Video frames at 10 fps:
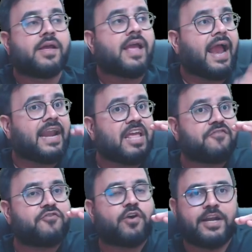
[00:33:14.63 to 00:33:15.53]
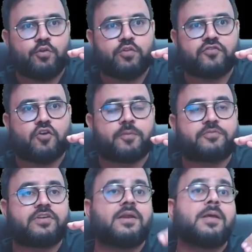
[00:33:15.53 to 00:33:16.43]
And if you are into the job,
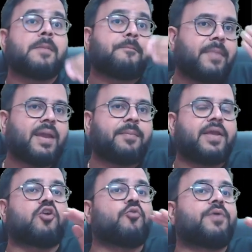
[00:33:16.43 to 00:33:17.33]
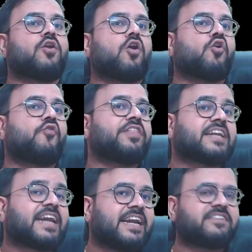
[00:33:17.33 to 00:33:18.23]
sir, maybe you will not go with the
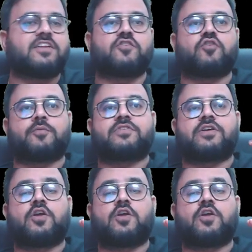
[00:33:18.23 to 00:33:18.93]
traditional job, sir.